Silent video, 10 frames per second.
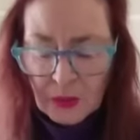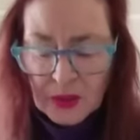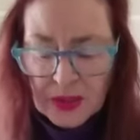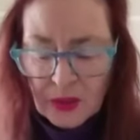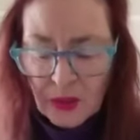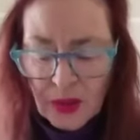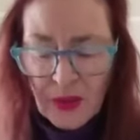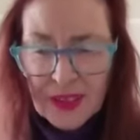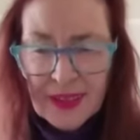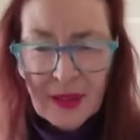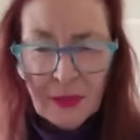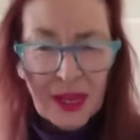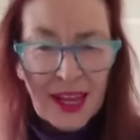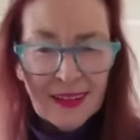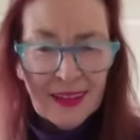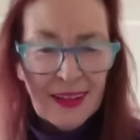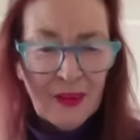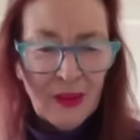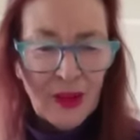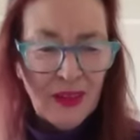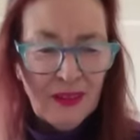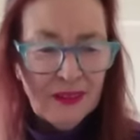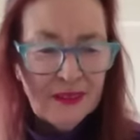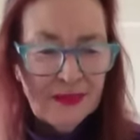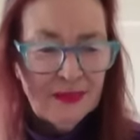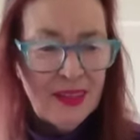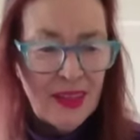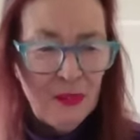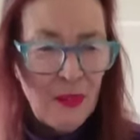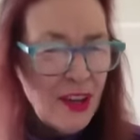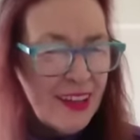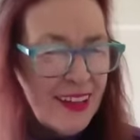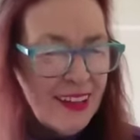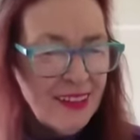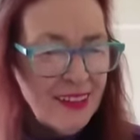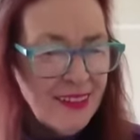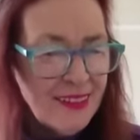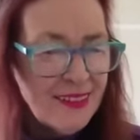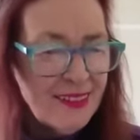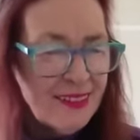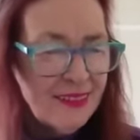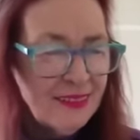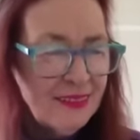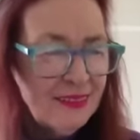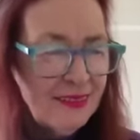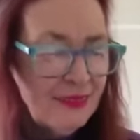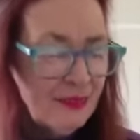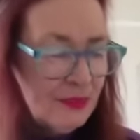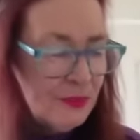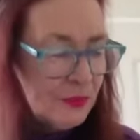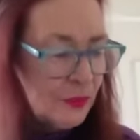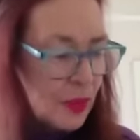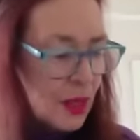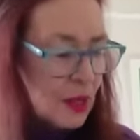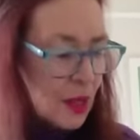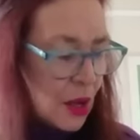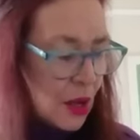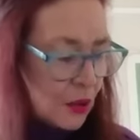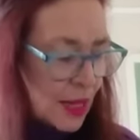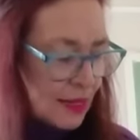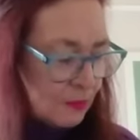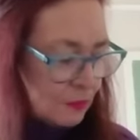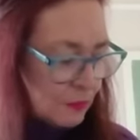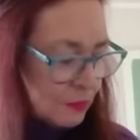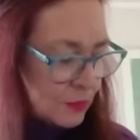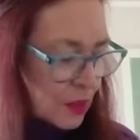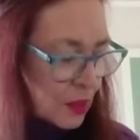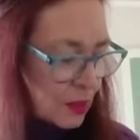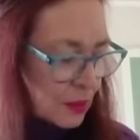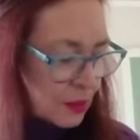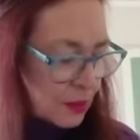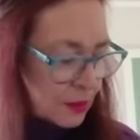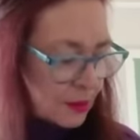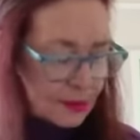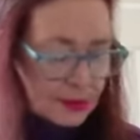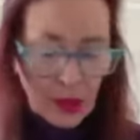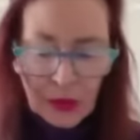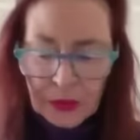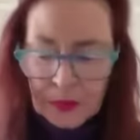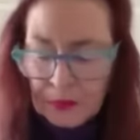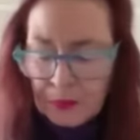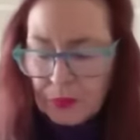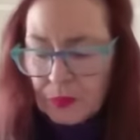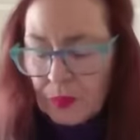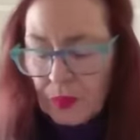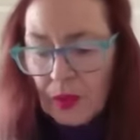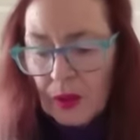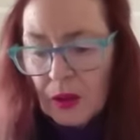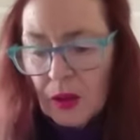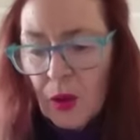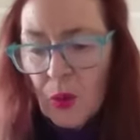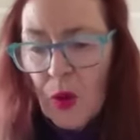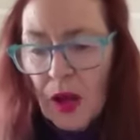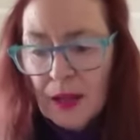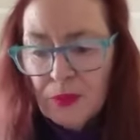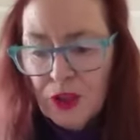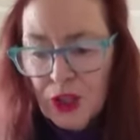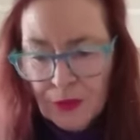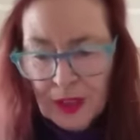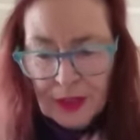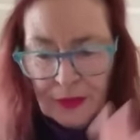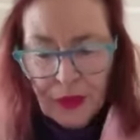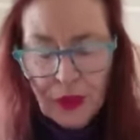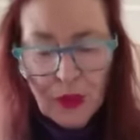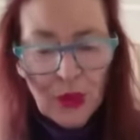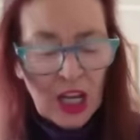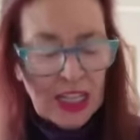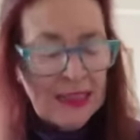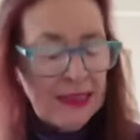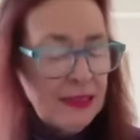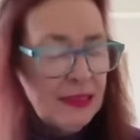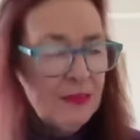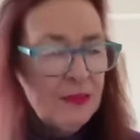But sort of on some gut level, they might get this. I don't know. Okay, so while I'm shuffling for you guys,